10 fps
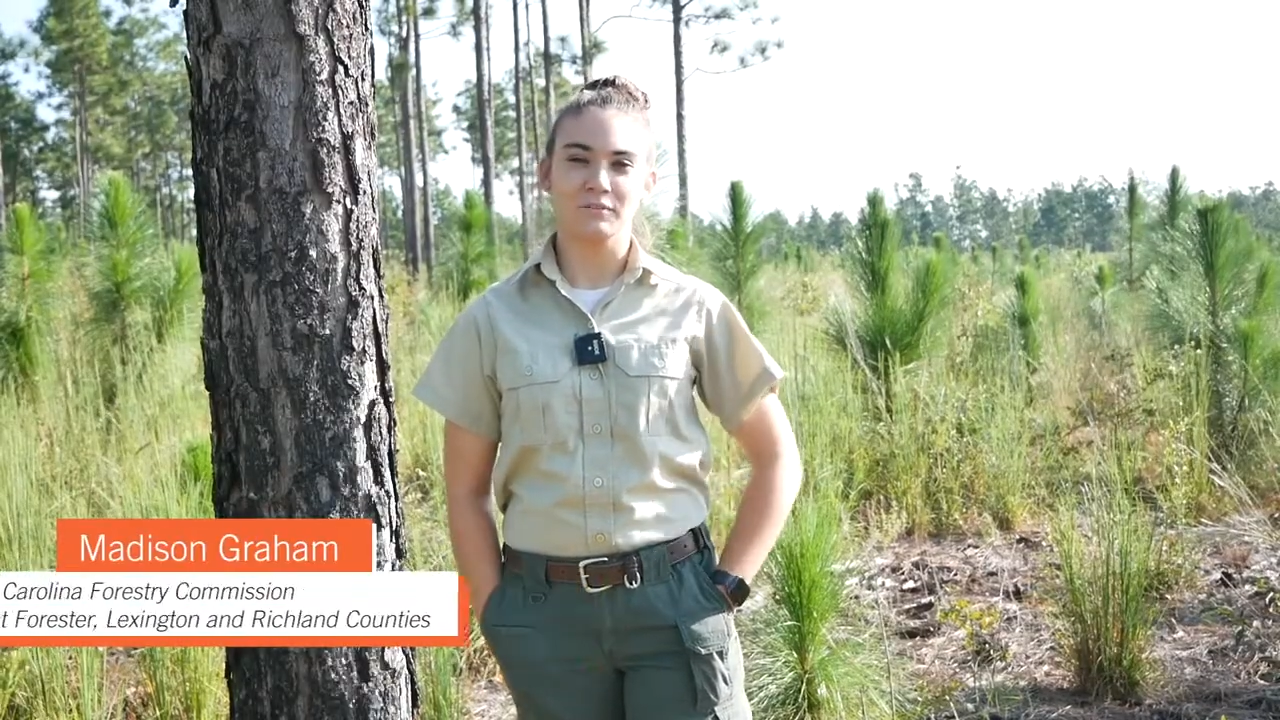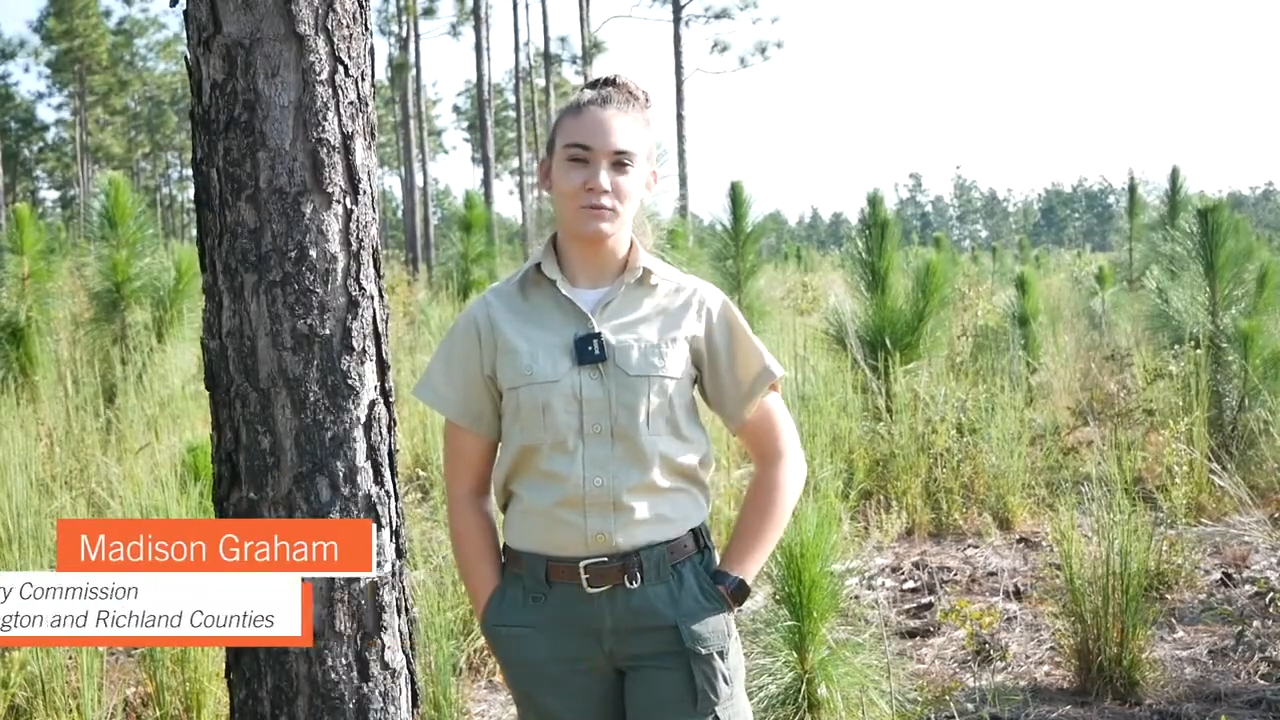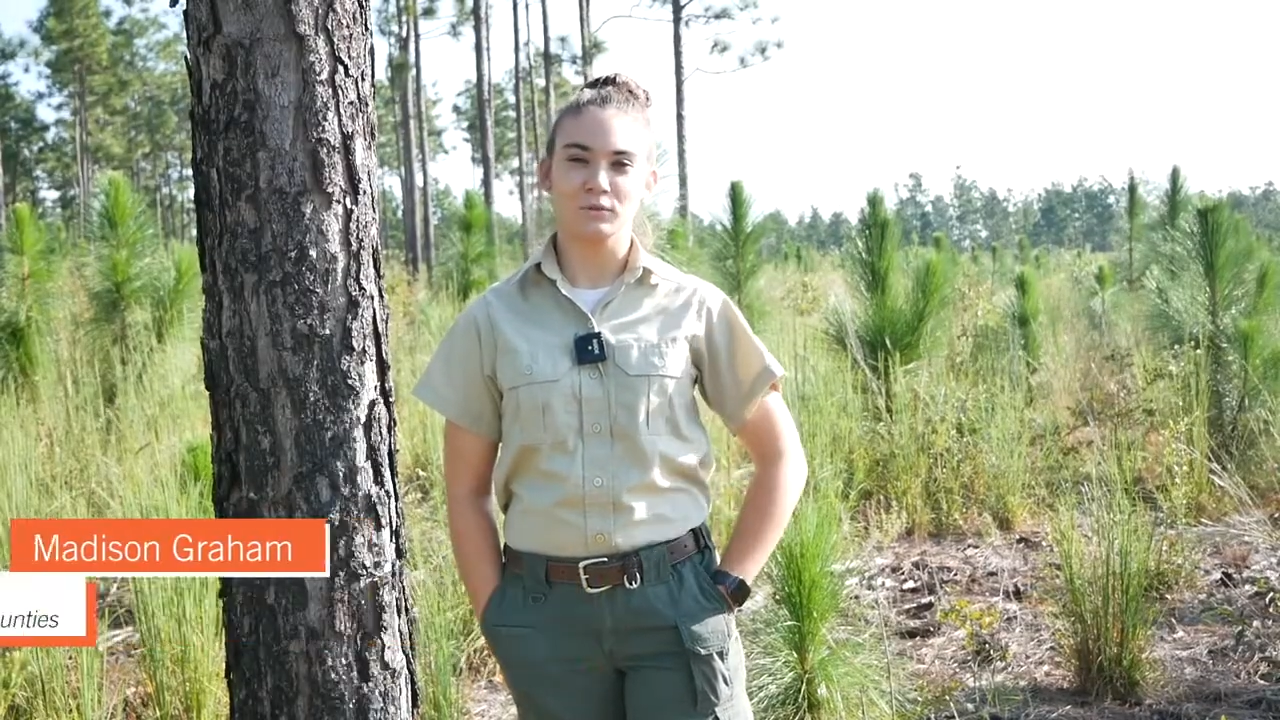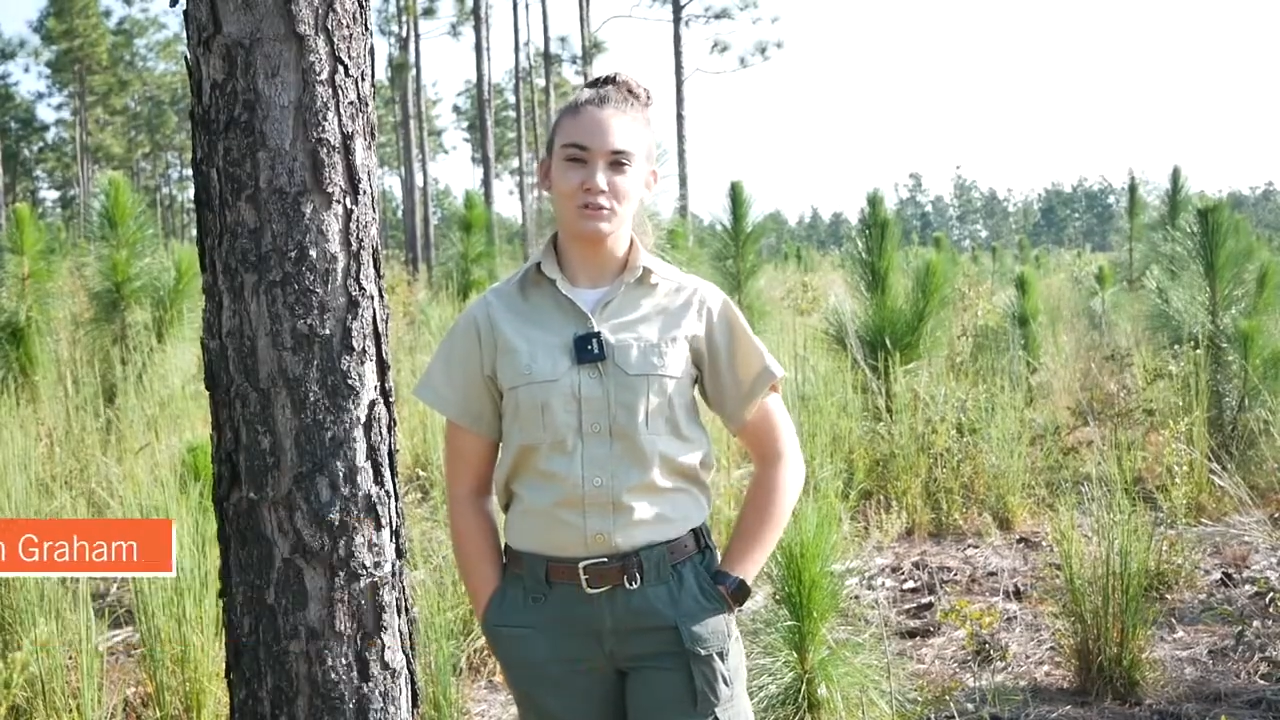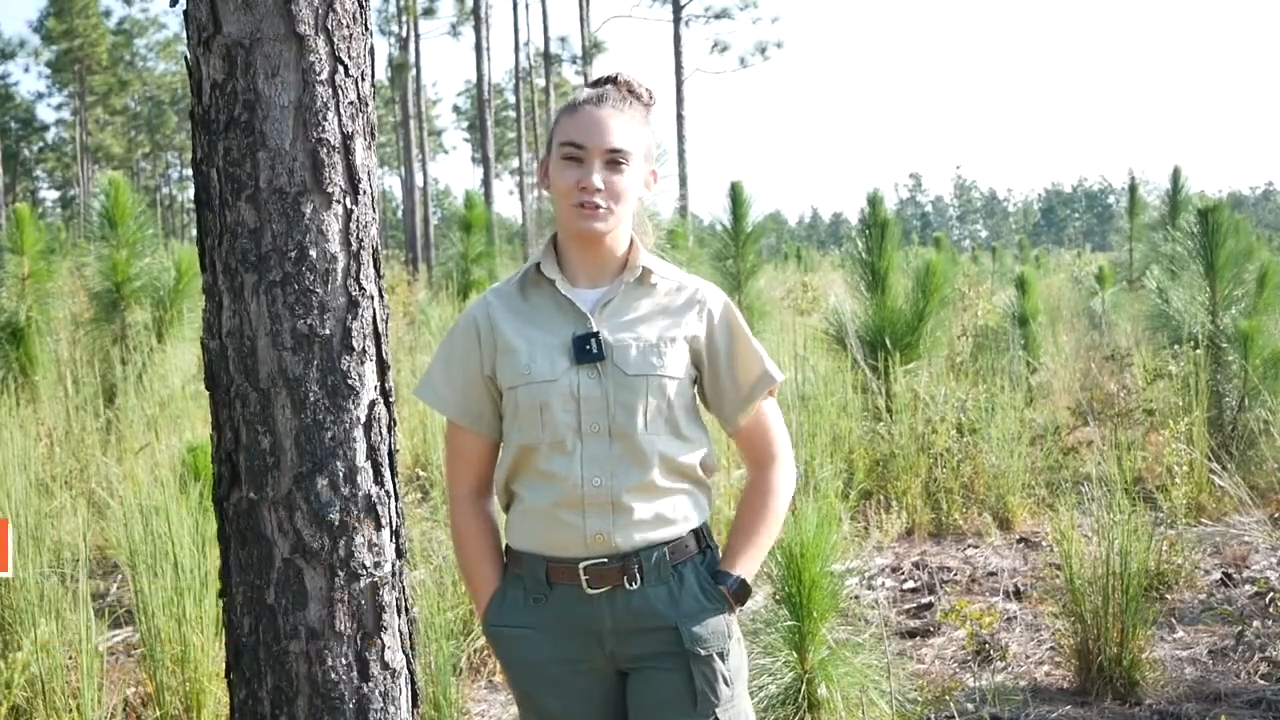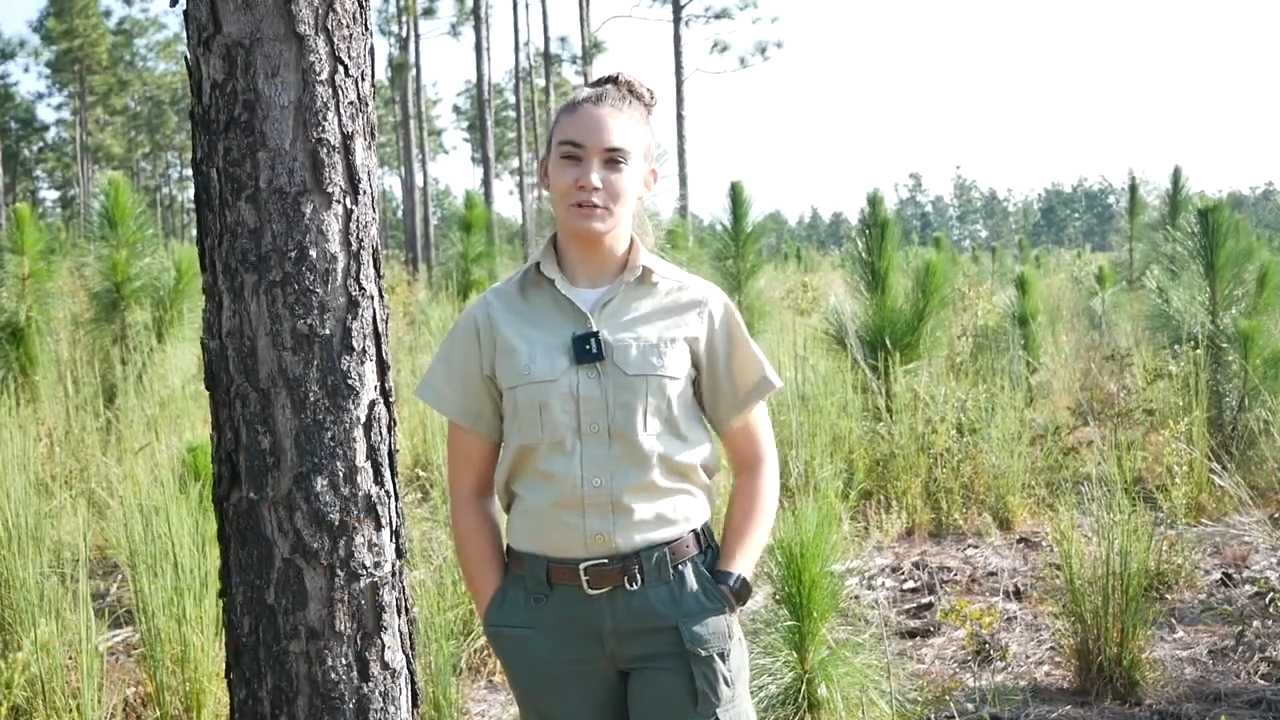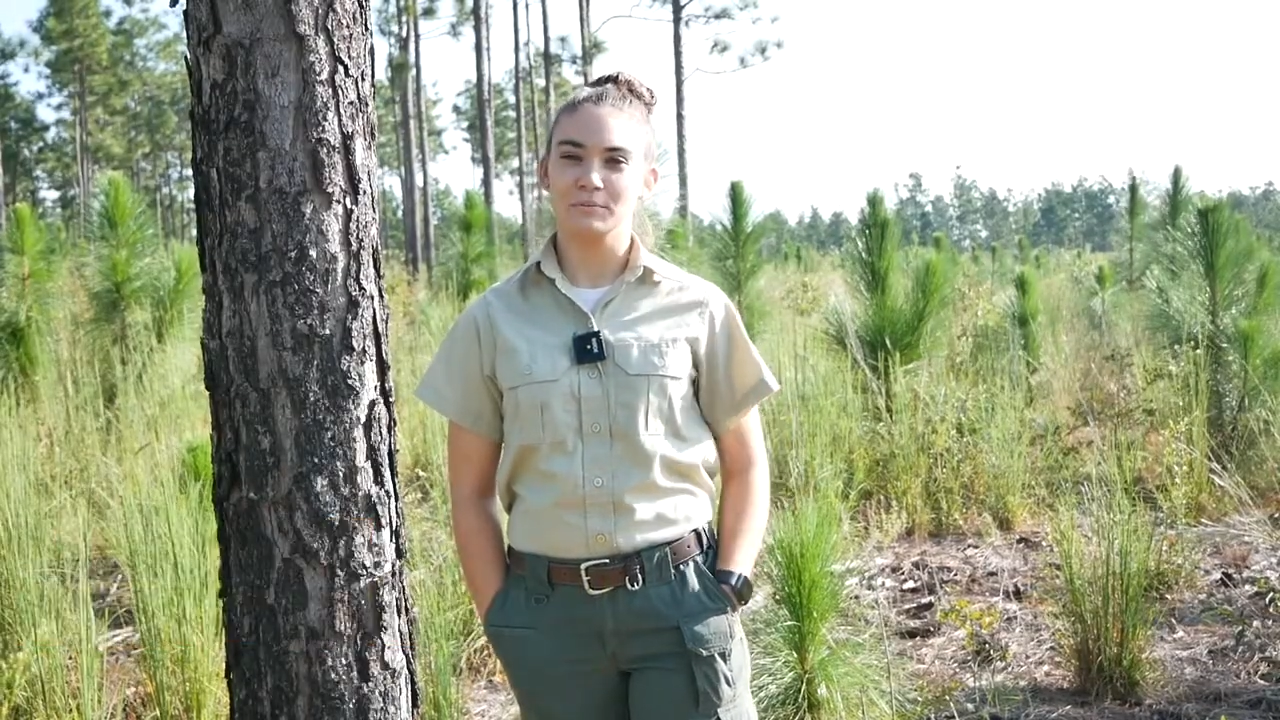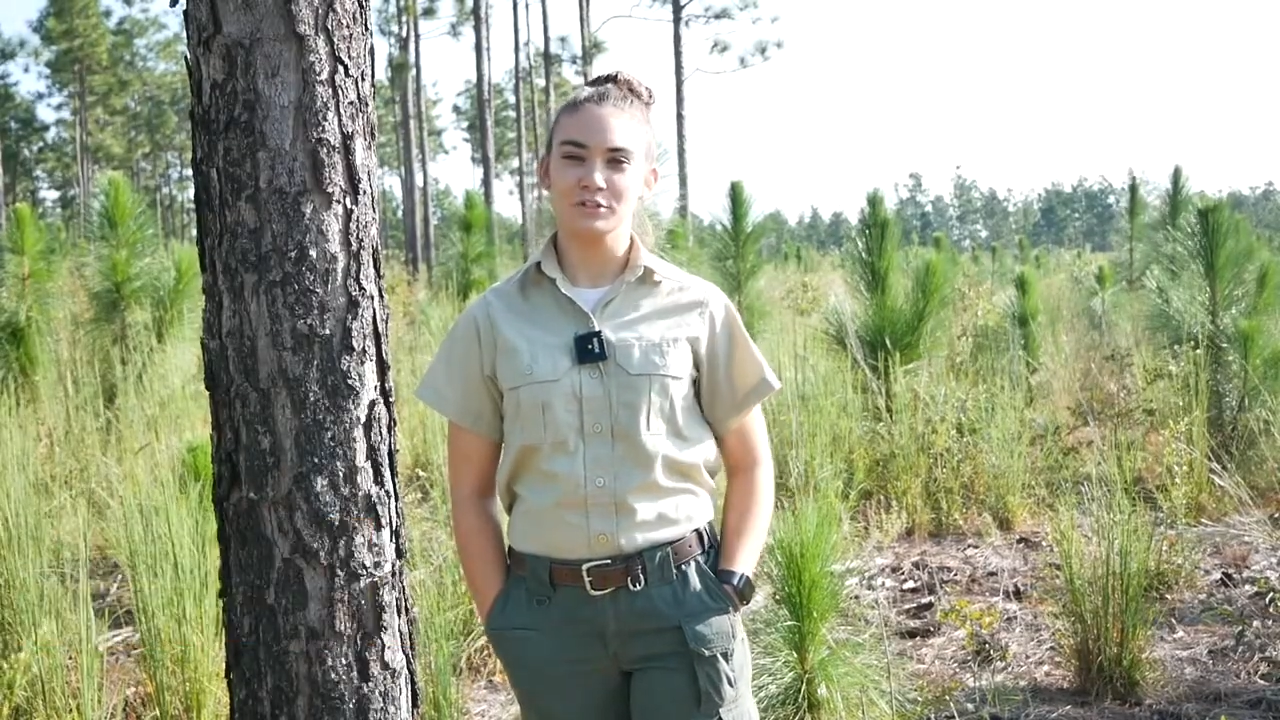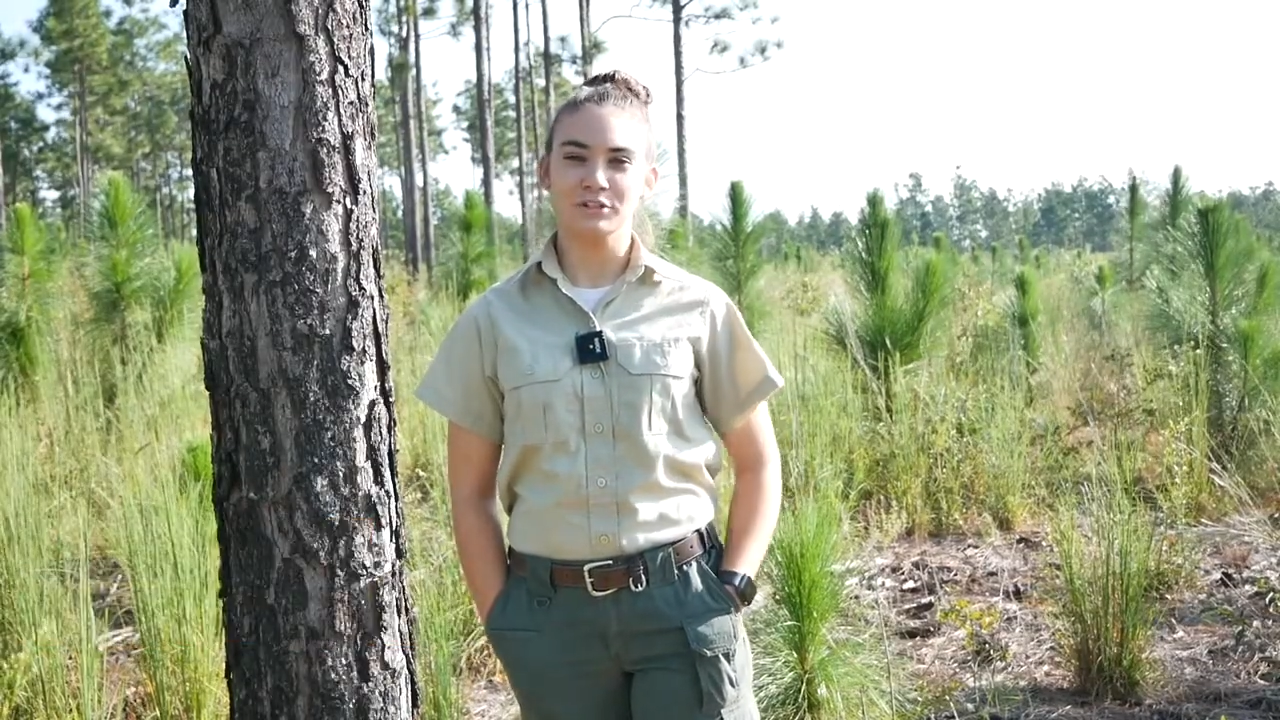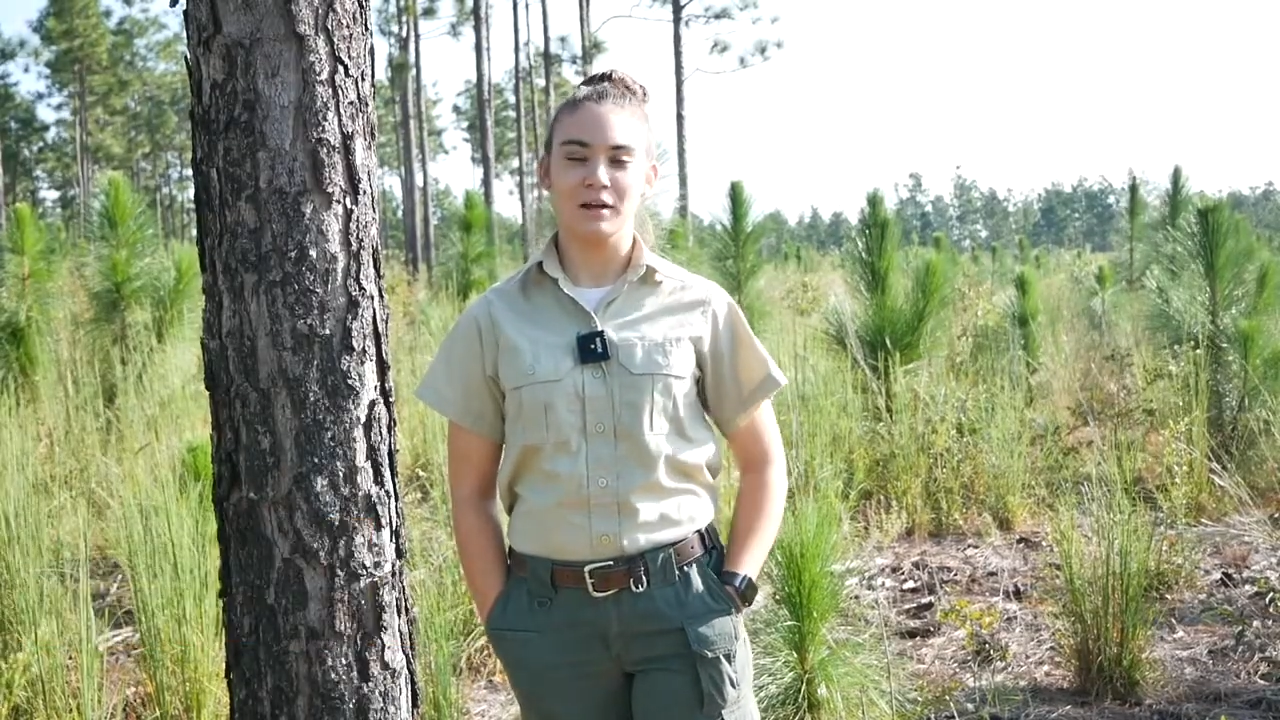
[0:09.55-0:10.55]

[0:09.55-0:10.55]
Forestry Commission.